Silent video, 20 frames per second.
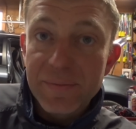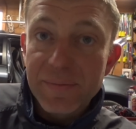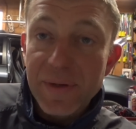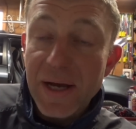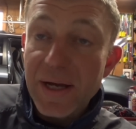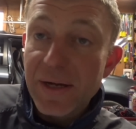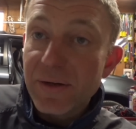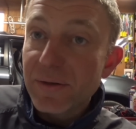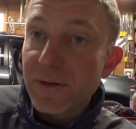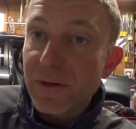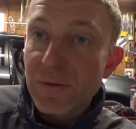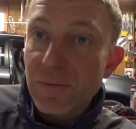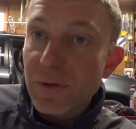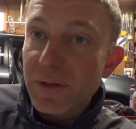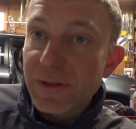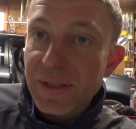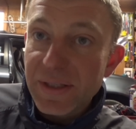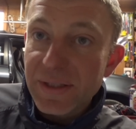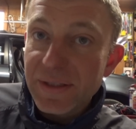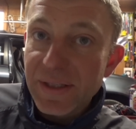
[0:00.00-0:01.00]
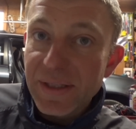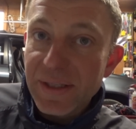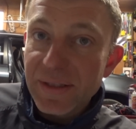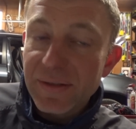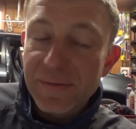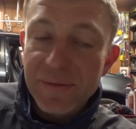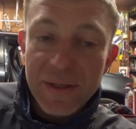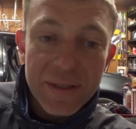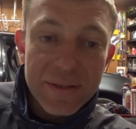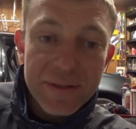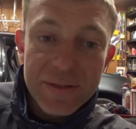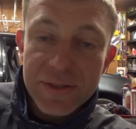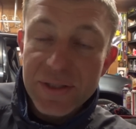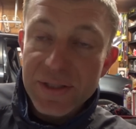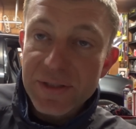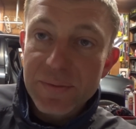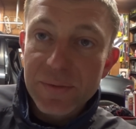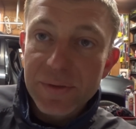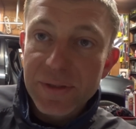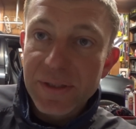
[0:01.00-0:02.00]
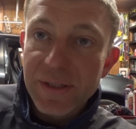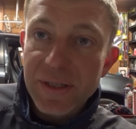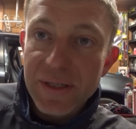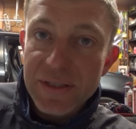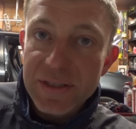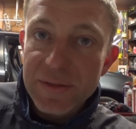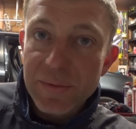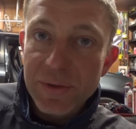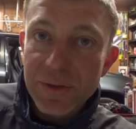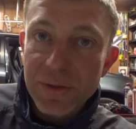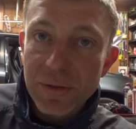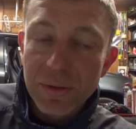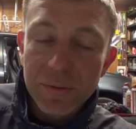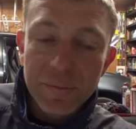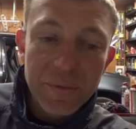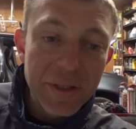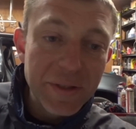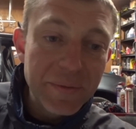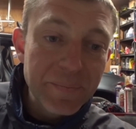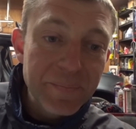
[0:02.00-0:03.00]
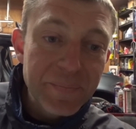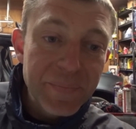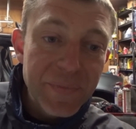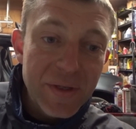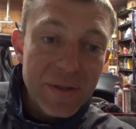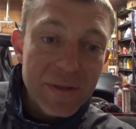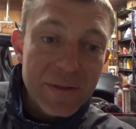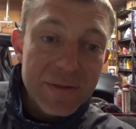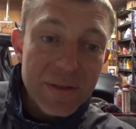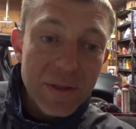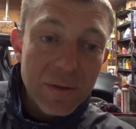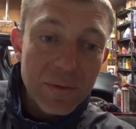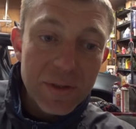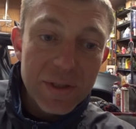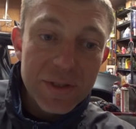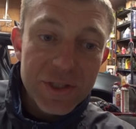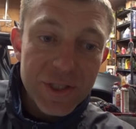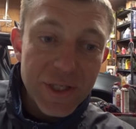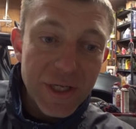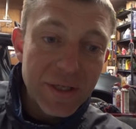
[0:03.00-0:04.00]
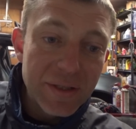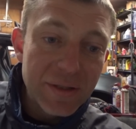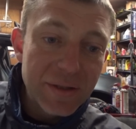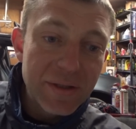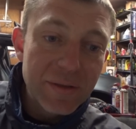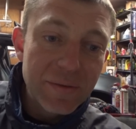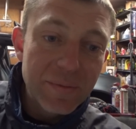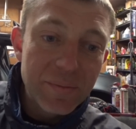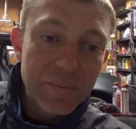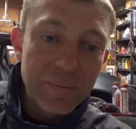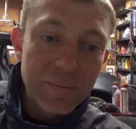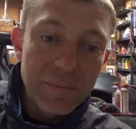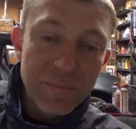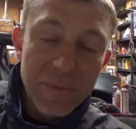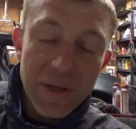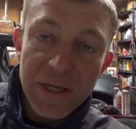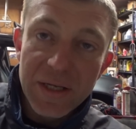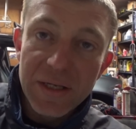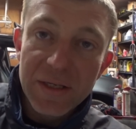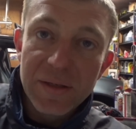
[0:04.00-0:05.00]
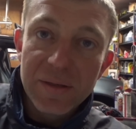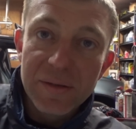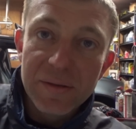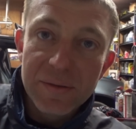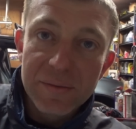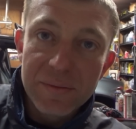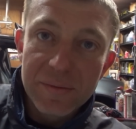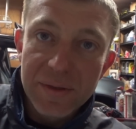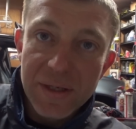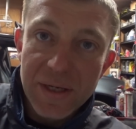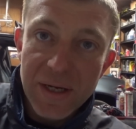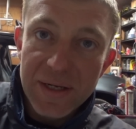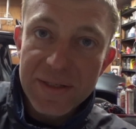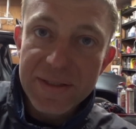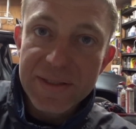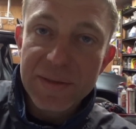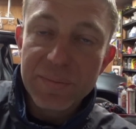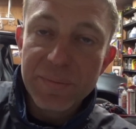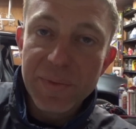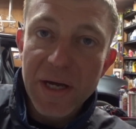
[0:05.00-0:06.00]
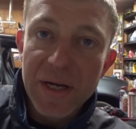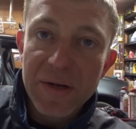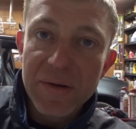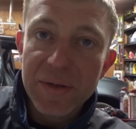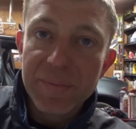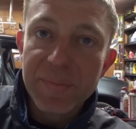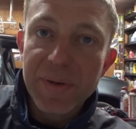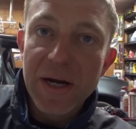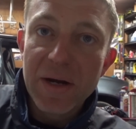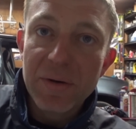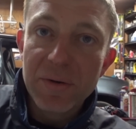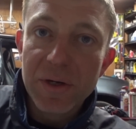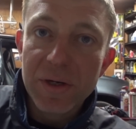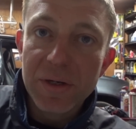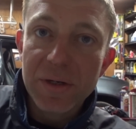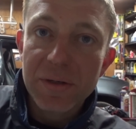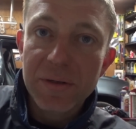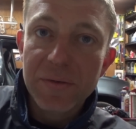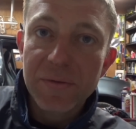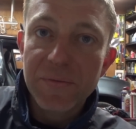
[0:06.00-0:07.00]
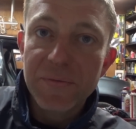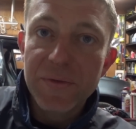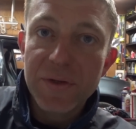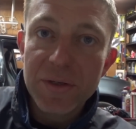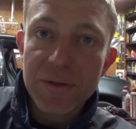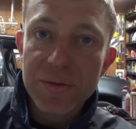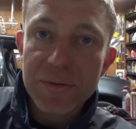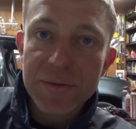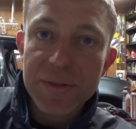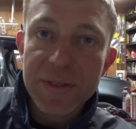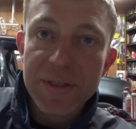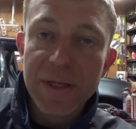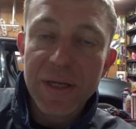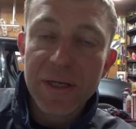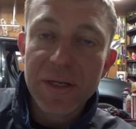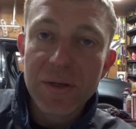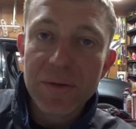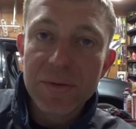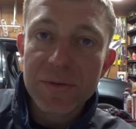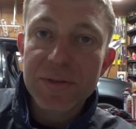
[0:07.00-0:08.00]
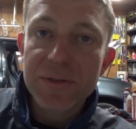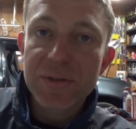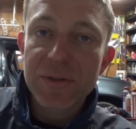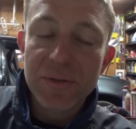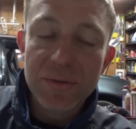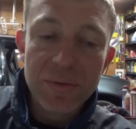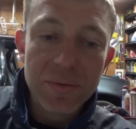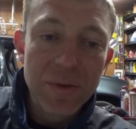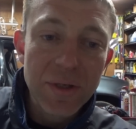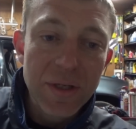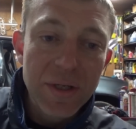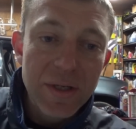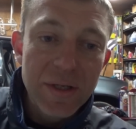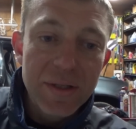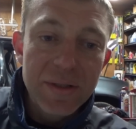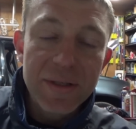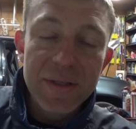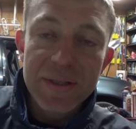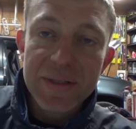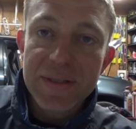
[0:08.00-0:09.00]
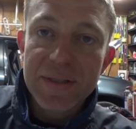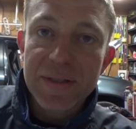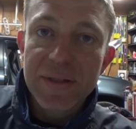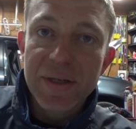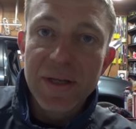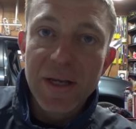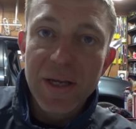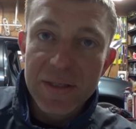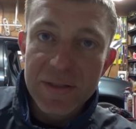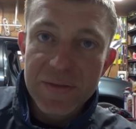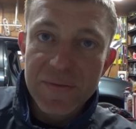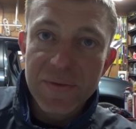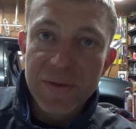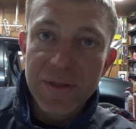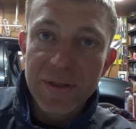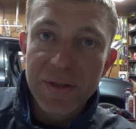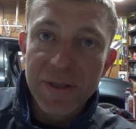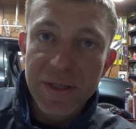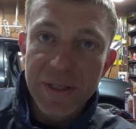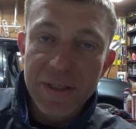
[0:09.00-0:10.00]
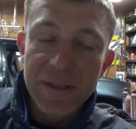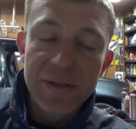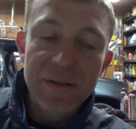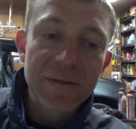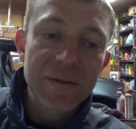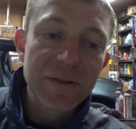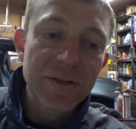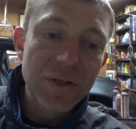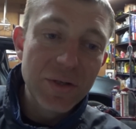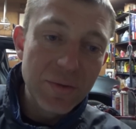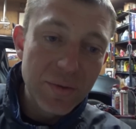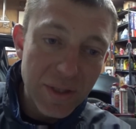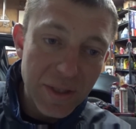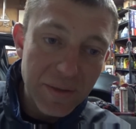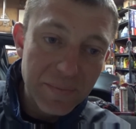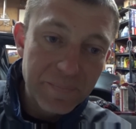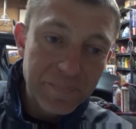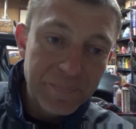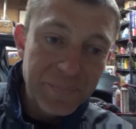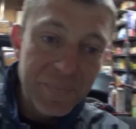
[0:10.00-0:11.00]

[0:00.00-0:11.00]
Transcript: I don't know what they did. That's just what the customer told me. So I want to check the main constant battery power fuse that goes to this hands-free link unit.